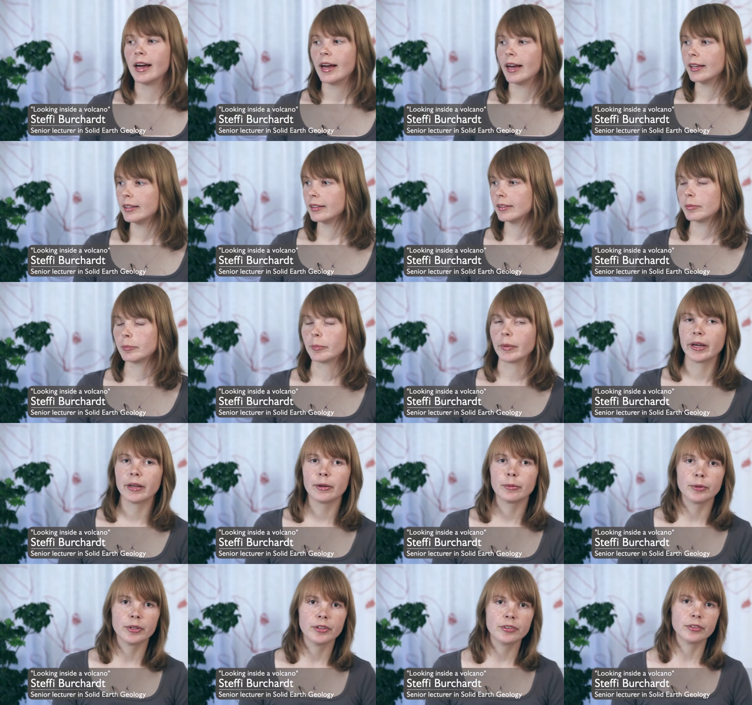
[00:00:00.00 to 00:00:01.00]
And my
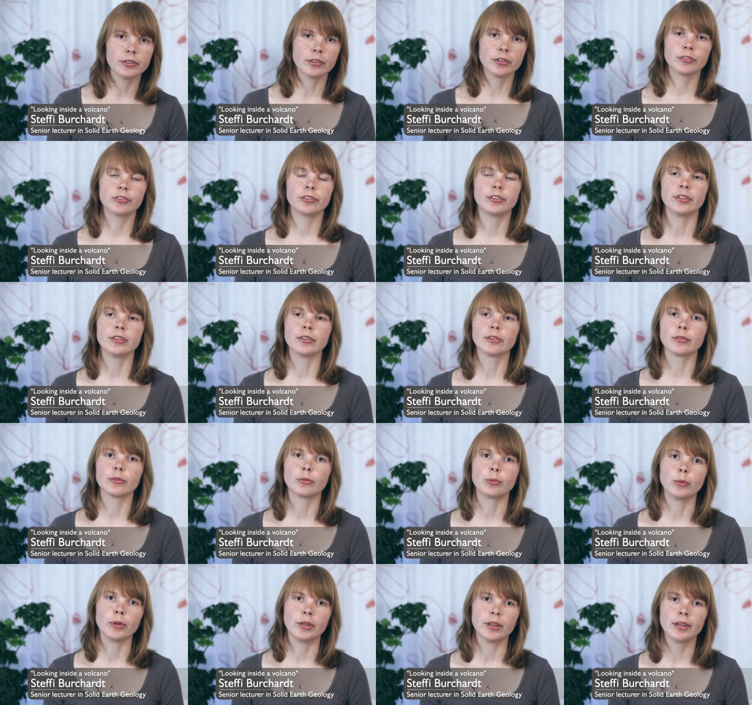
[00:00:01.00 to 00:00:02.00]
research
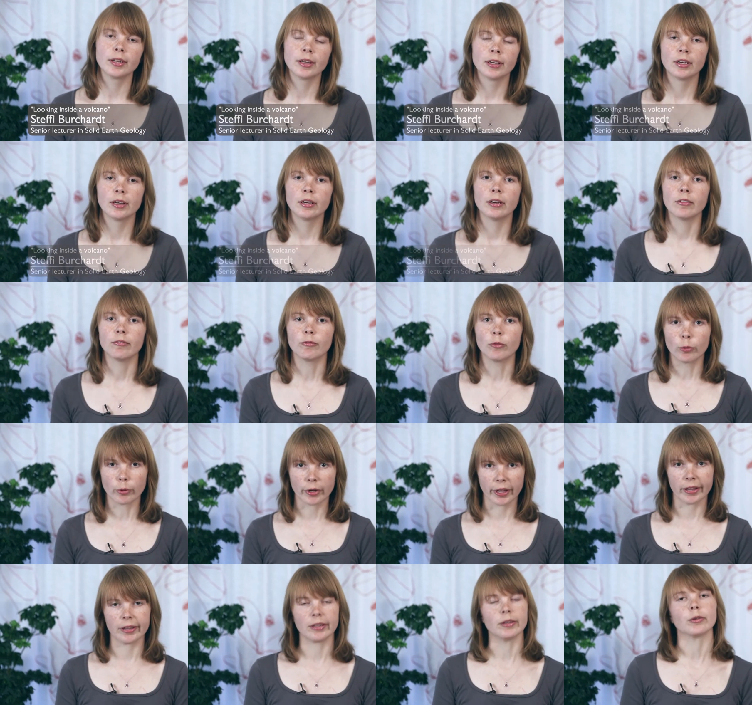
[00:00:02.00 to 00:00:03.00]
deals with
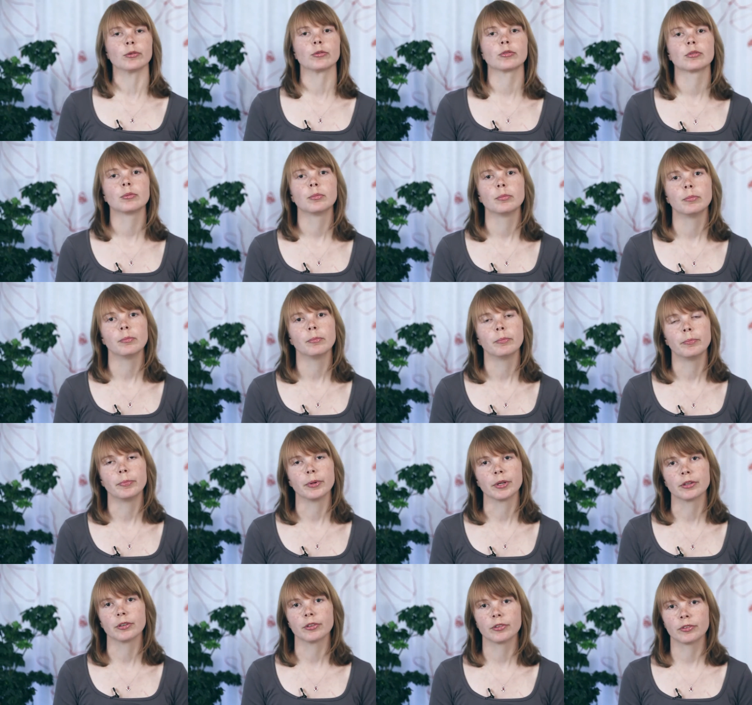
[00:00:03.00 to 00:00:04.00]
volcanoes
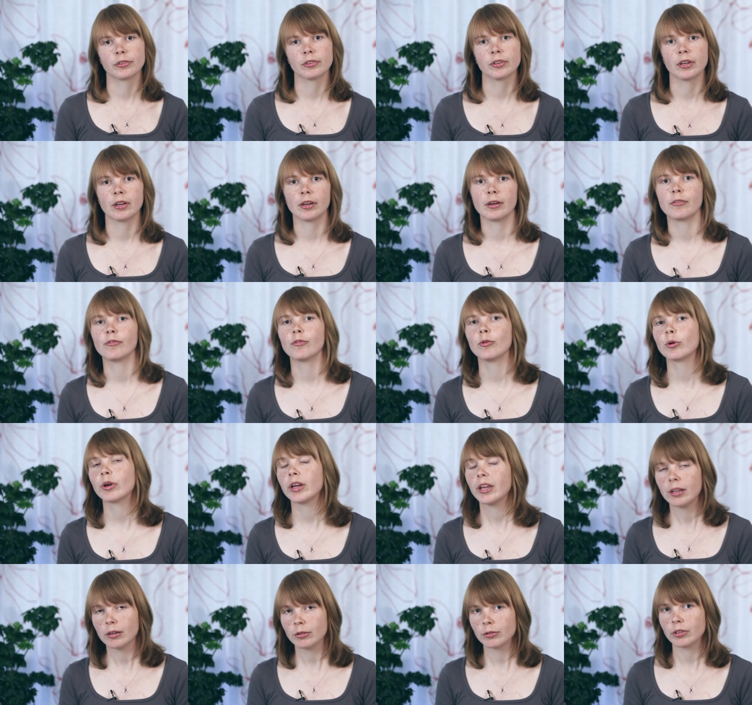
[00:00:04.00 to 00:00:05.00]
because uh,
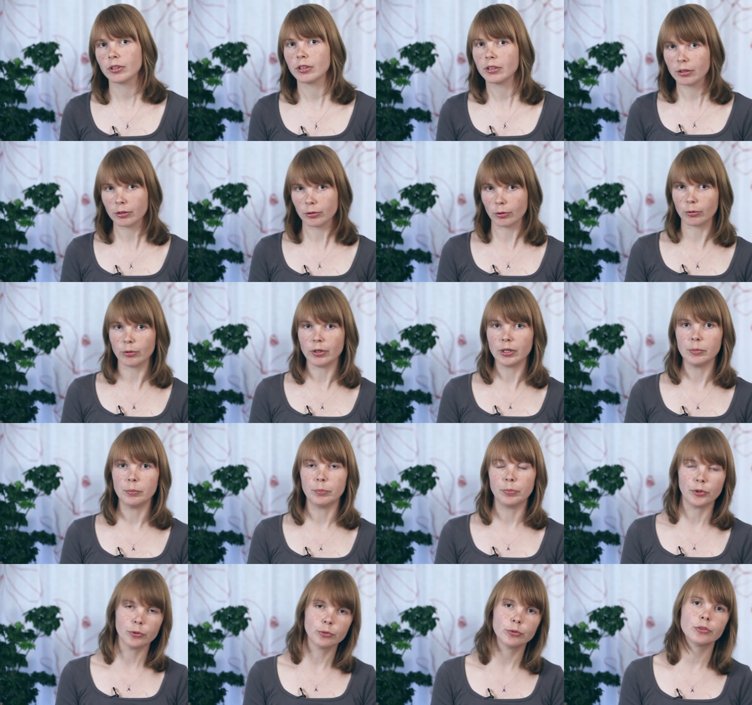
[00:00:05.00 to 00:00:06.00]
volcanoes are not only
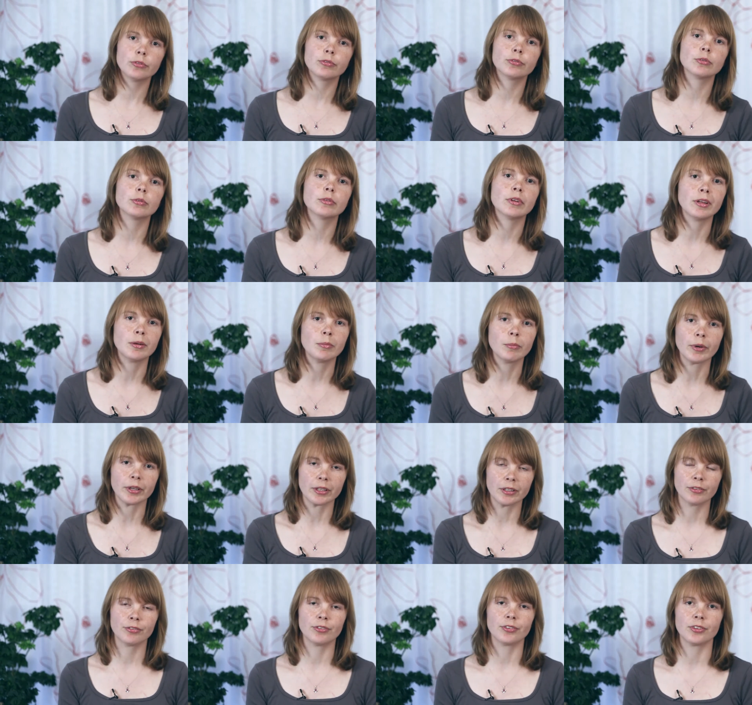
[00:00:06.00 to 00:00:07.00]
beautiful and
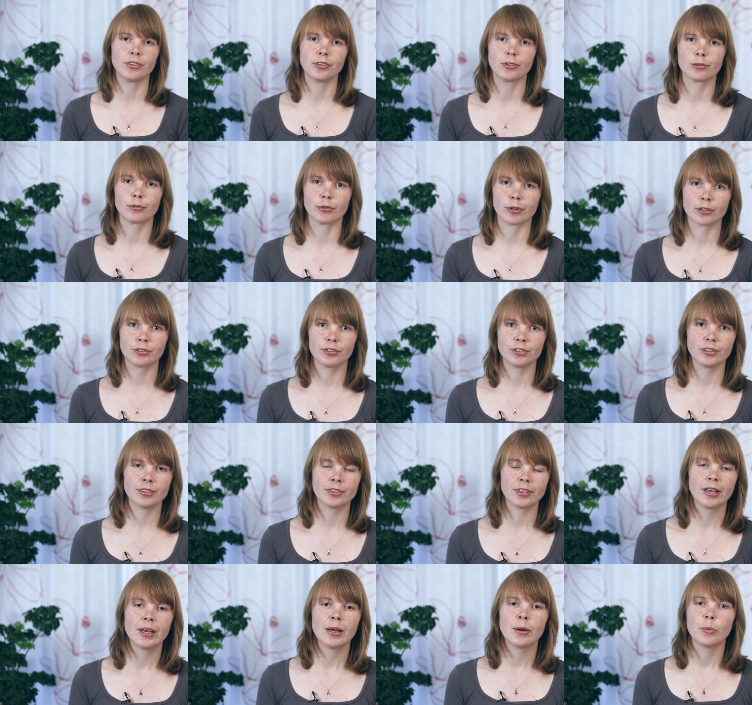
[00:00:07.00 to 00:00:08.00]
magnificent
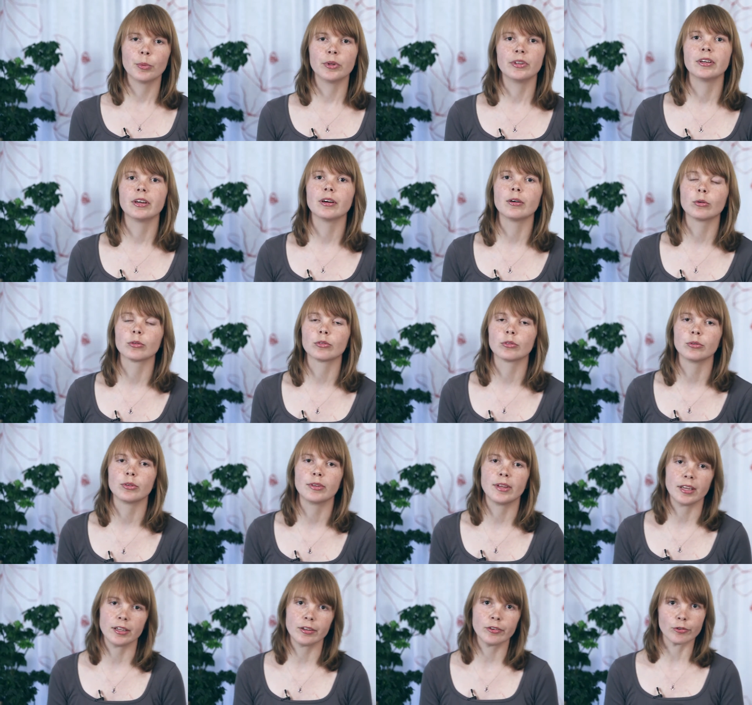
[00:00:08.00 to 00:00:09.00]
structures, but they are also
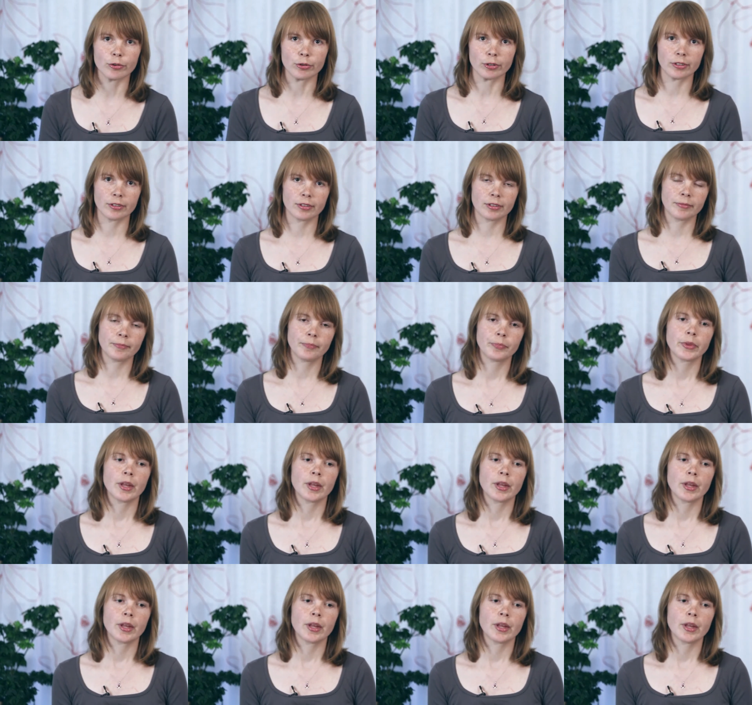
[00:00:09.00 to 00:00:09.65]
dangerous.